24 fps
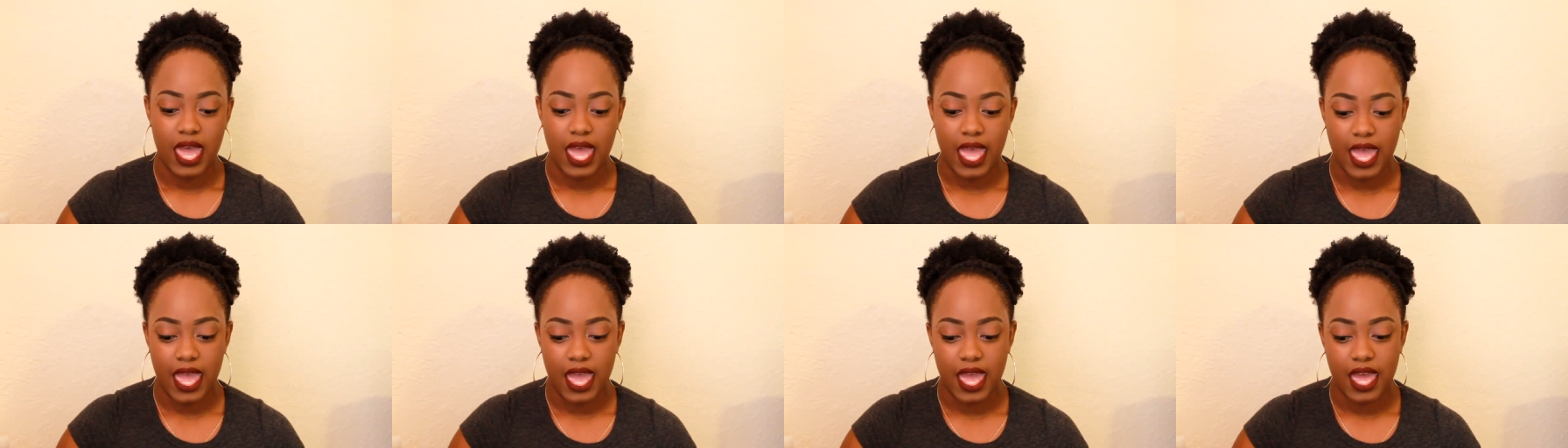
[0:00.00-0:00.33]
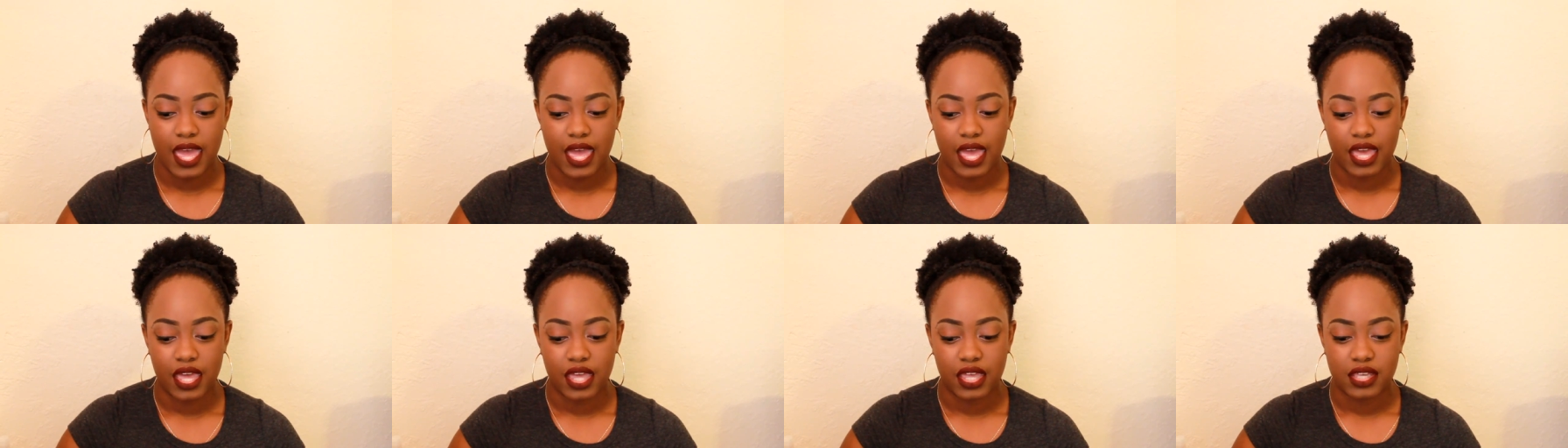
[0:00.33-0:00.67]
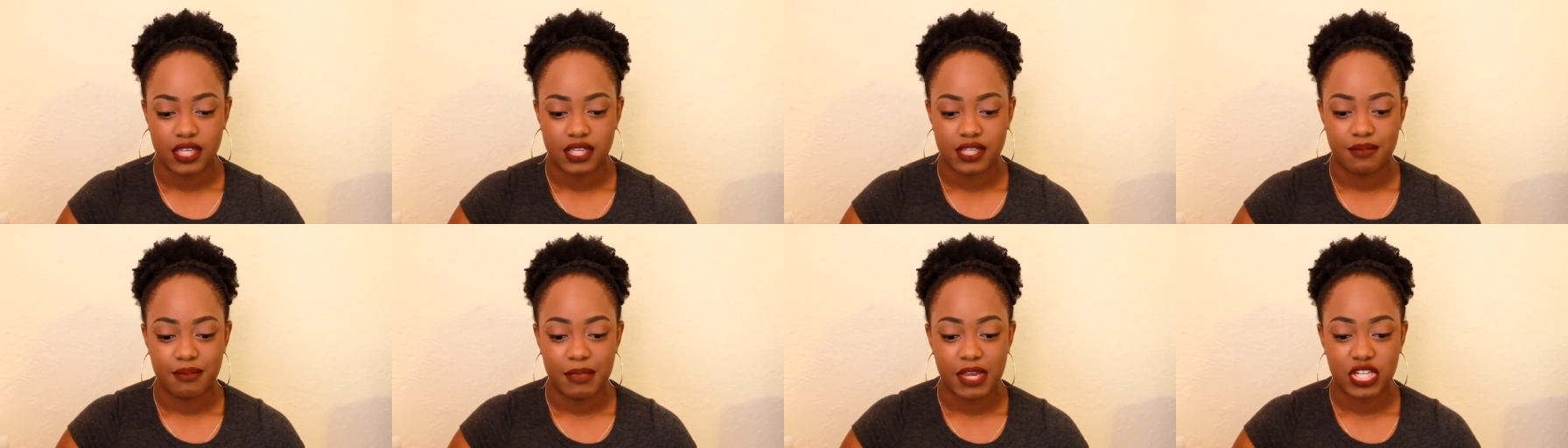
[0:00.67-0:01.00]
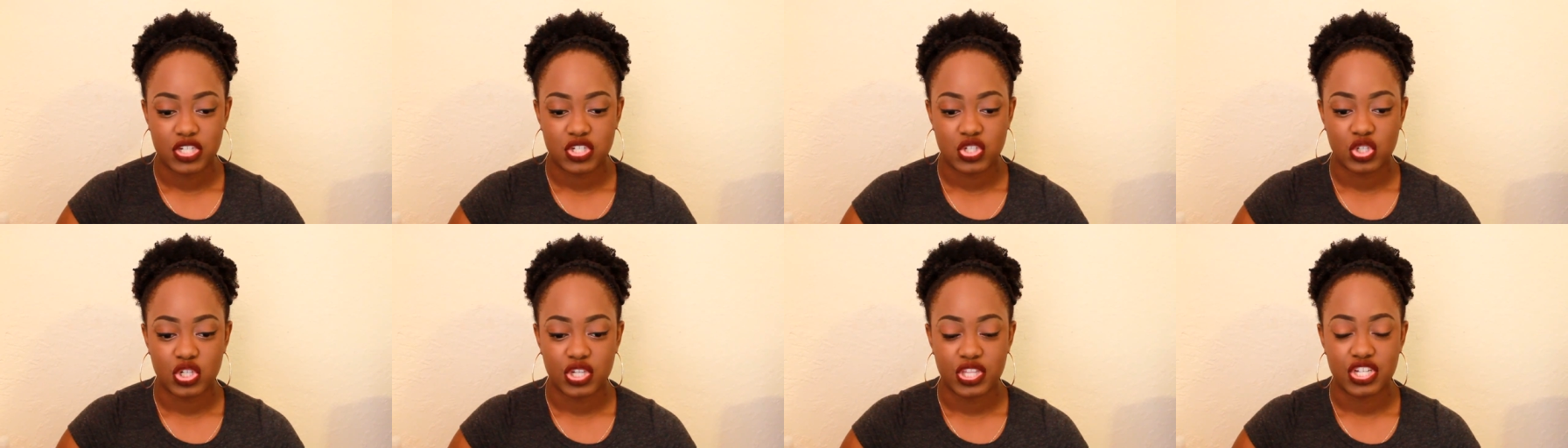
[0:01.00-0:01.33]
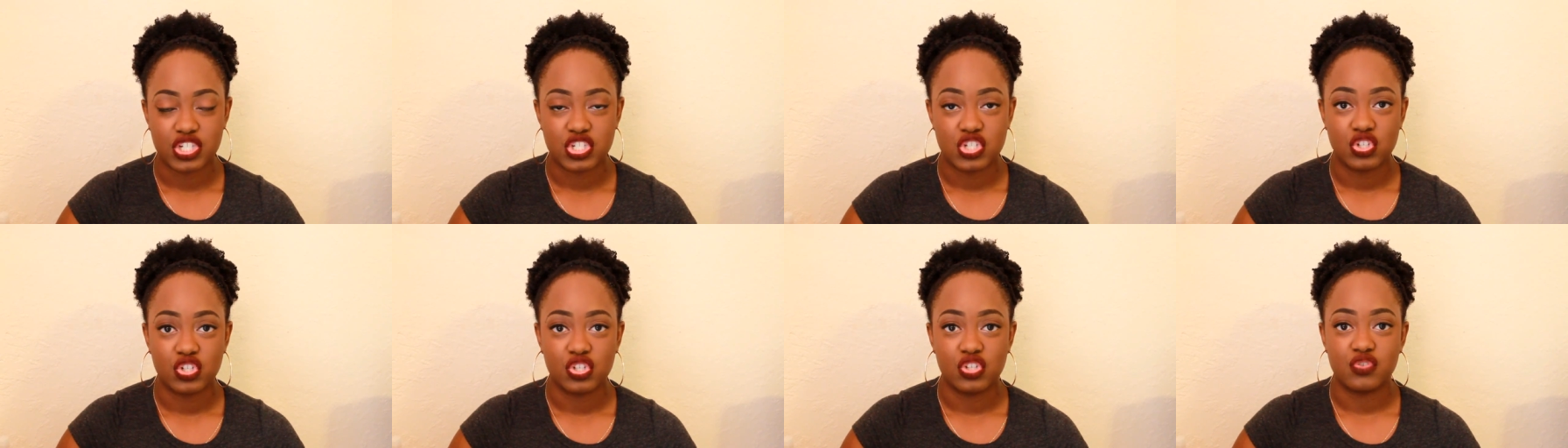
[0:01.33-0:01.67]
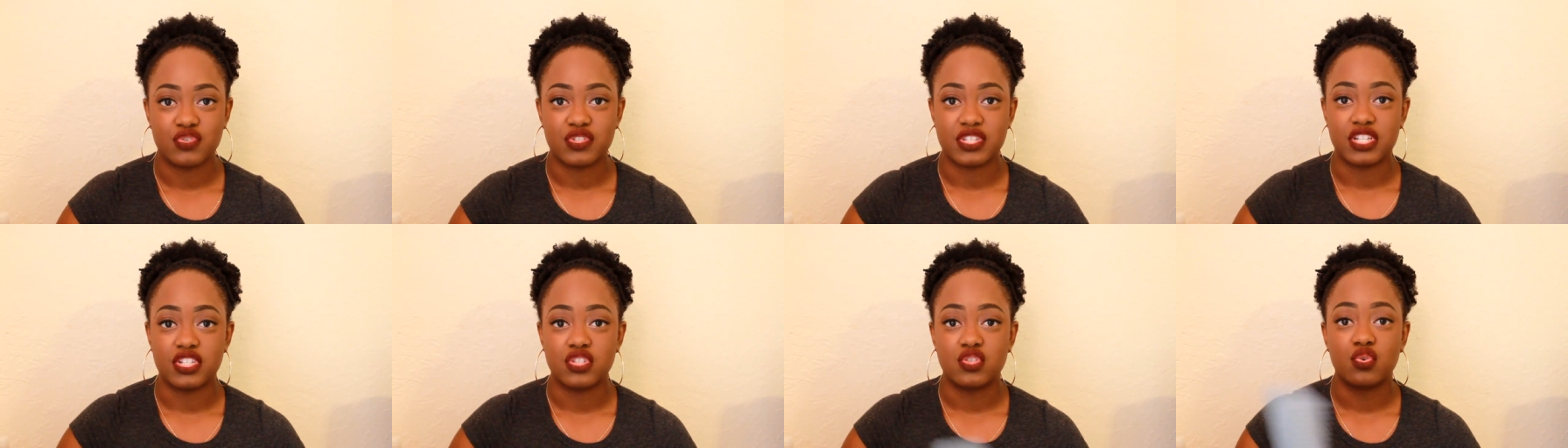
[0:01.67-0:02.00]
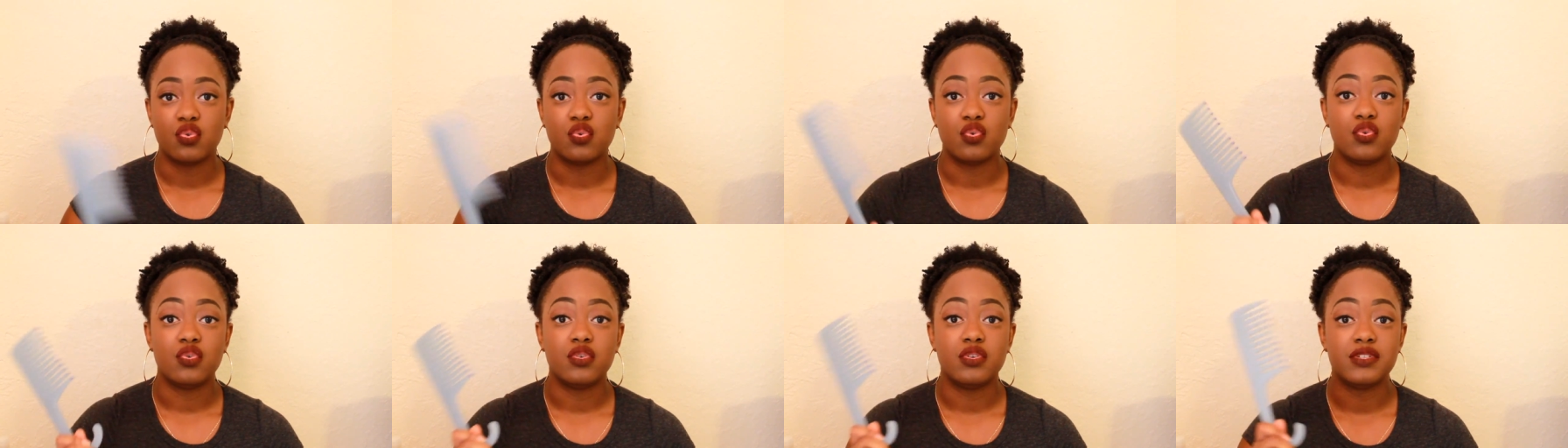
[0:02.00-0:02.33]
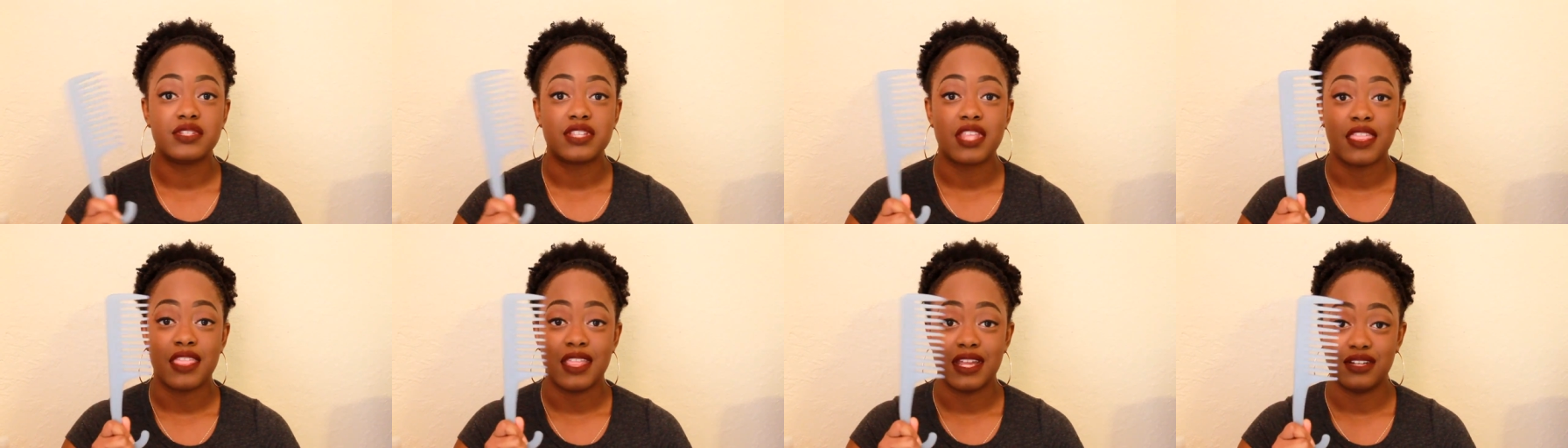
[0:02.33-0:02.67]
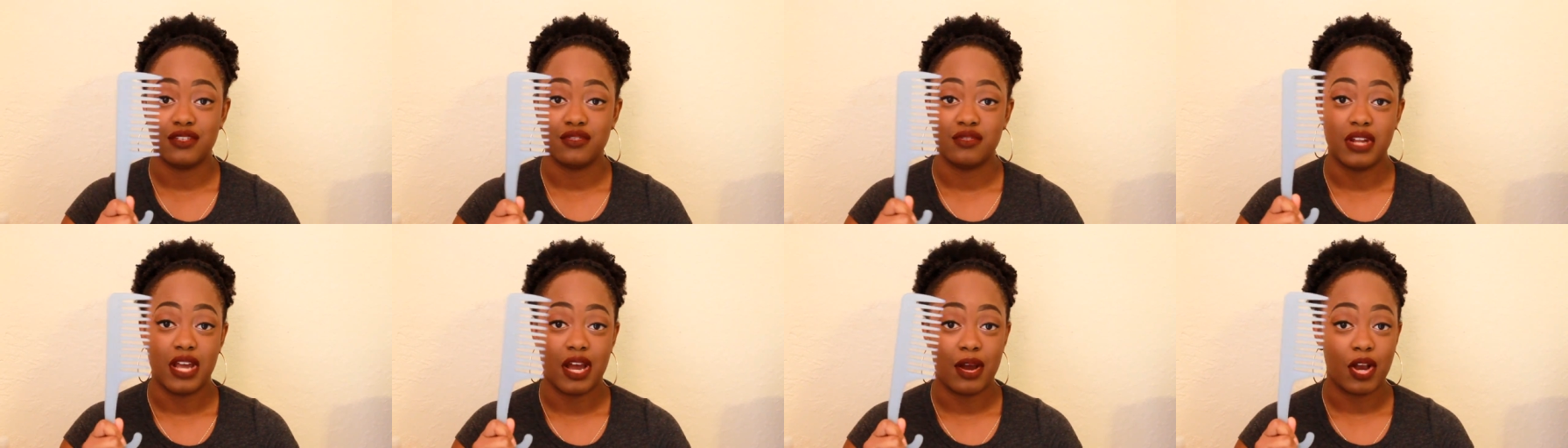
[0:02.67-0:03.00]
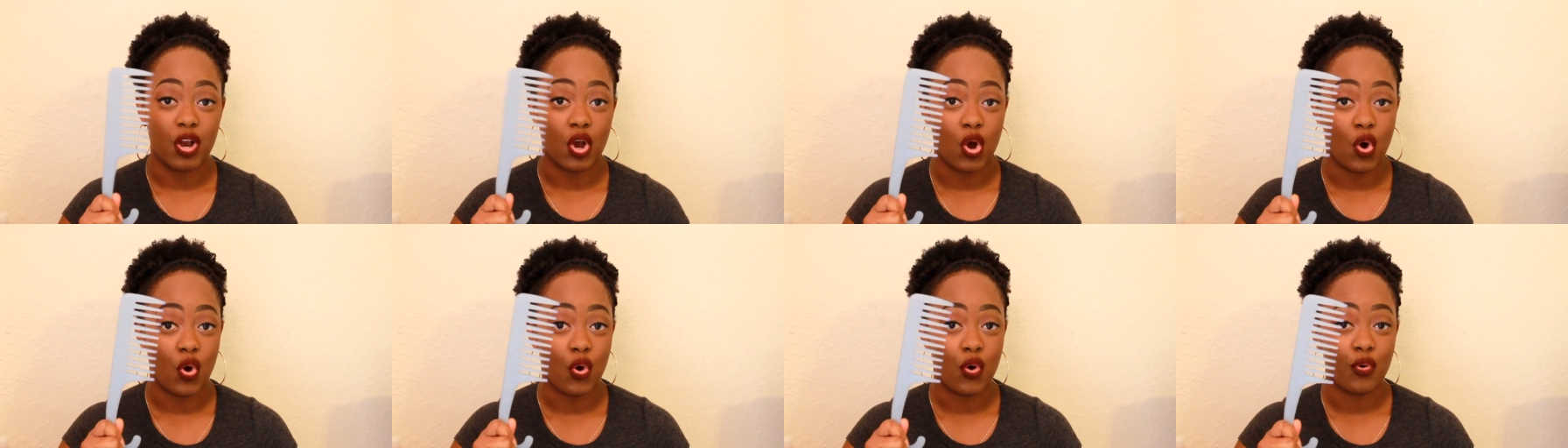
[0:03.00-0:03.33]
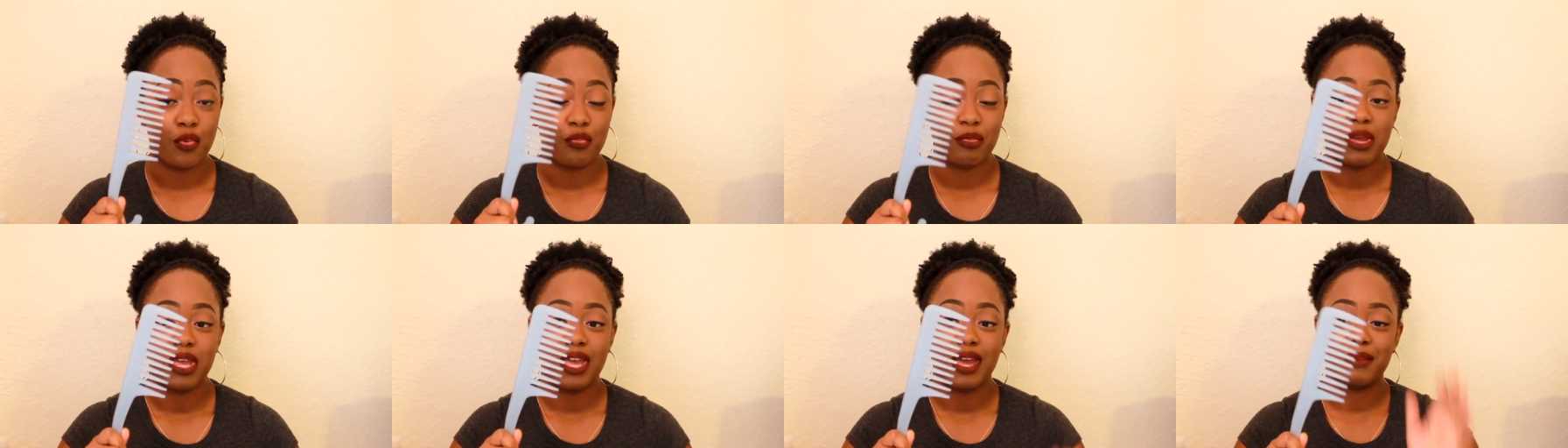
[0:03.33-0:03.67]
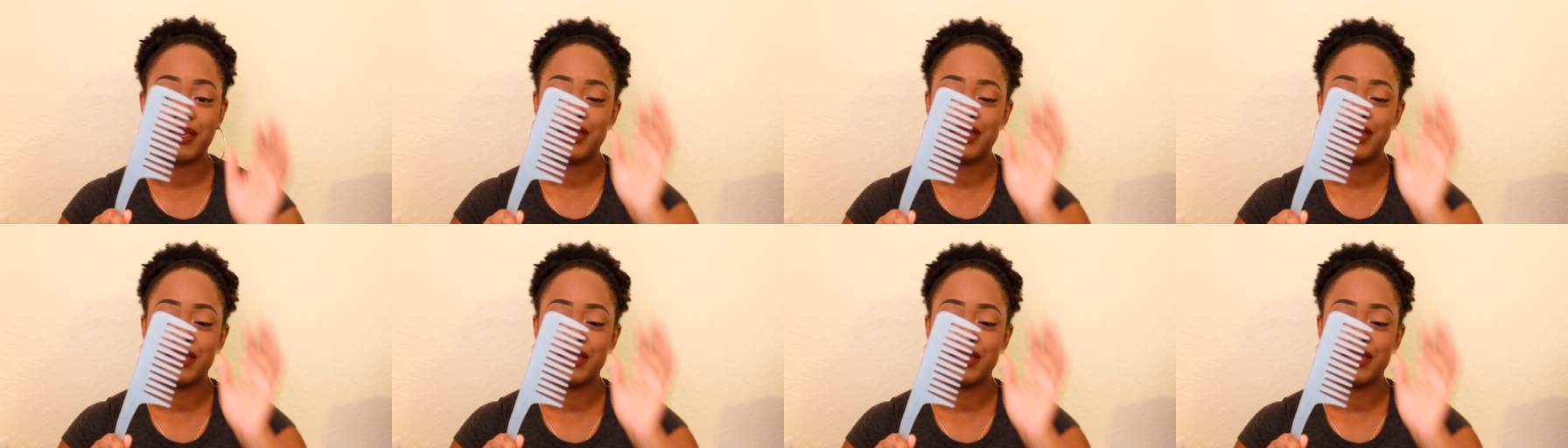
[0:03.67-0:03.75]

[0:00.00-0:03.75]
And make sure that you're using tools that do not pull